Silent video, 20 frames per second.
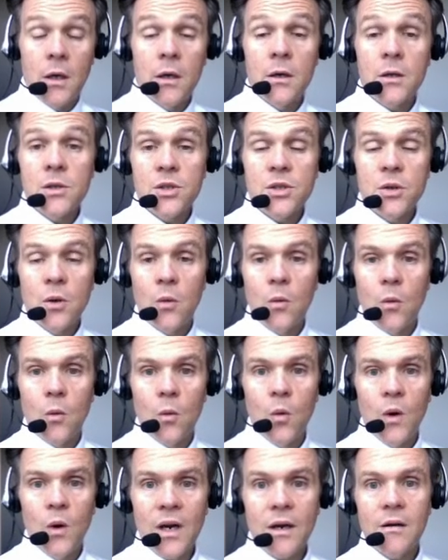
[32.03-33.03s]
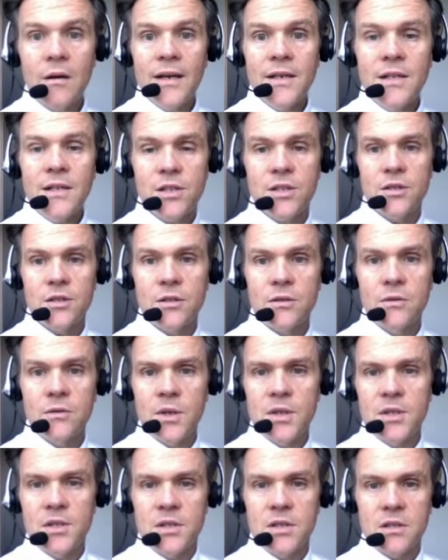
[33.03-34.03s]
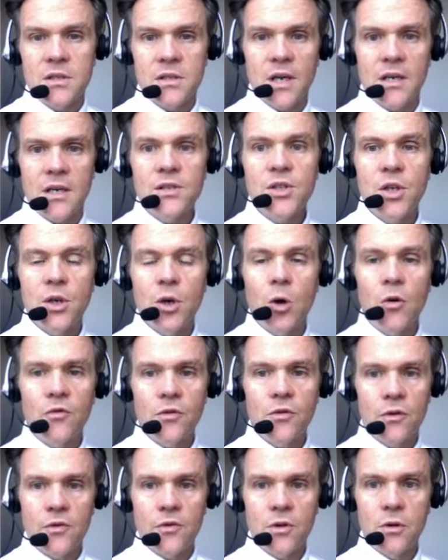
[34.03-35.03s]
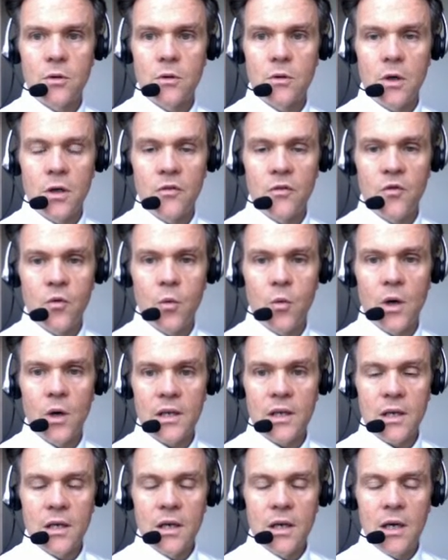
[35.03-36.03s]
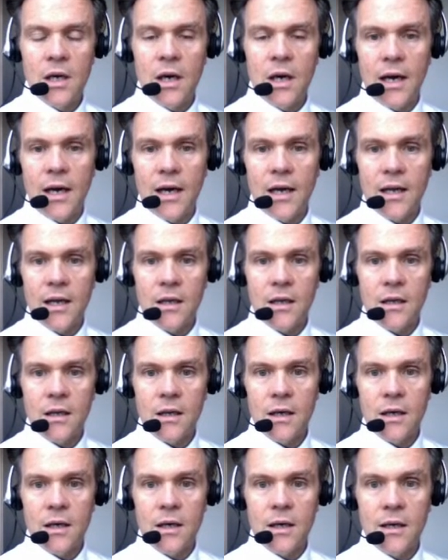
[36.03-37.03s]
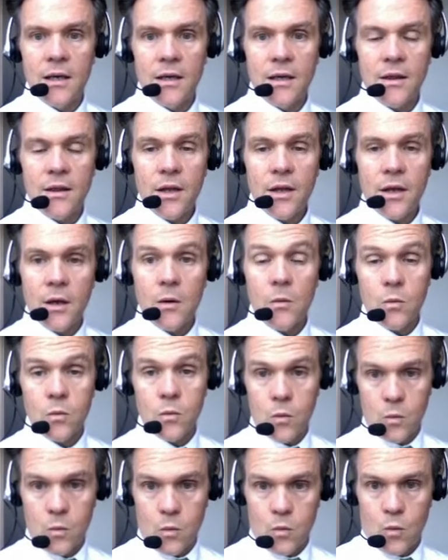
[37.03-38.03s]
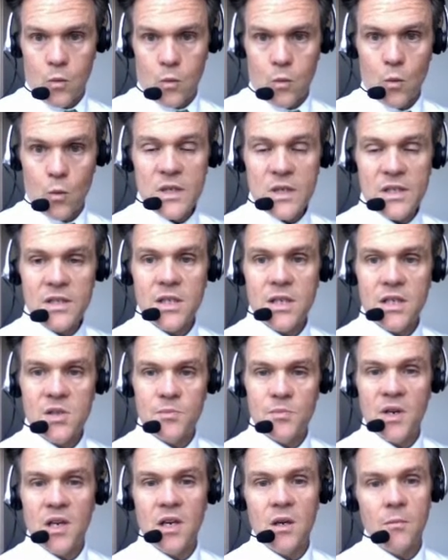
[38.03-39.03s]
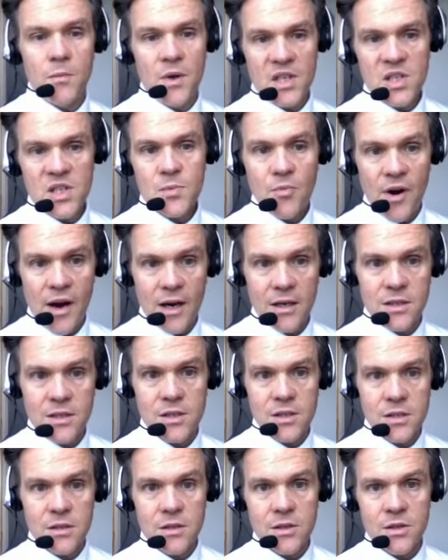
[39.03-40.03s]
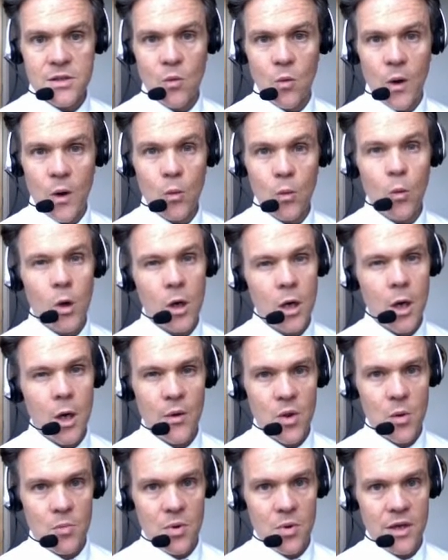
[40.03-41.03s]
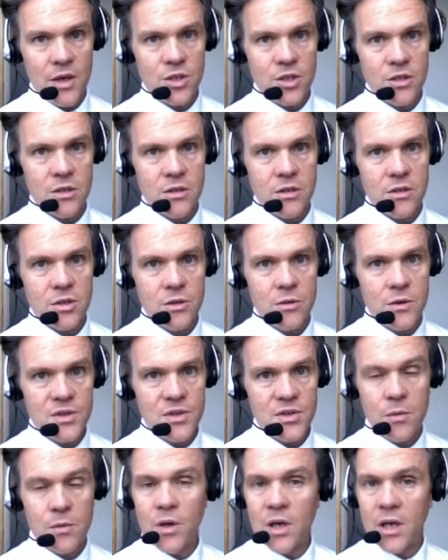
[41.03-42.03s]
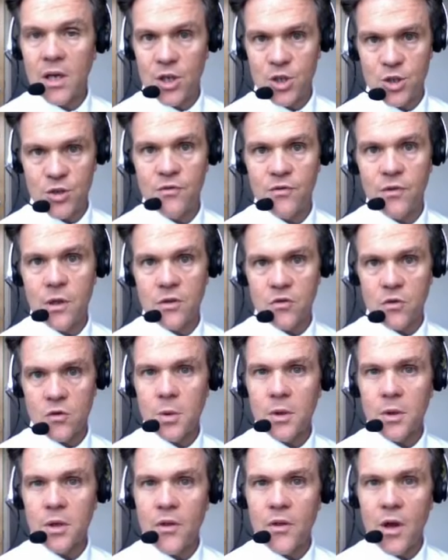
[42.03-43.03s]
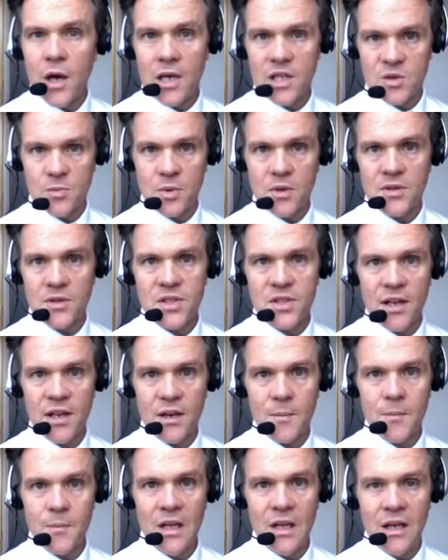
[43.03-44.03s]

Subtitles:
So what I'd like to do is discuss an overview of what I think we see as being best practices when working with a patient who is communication vulnerable in the hospital setting.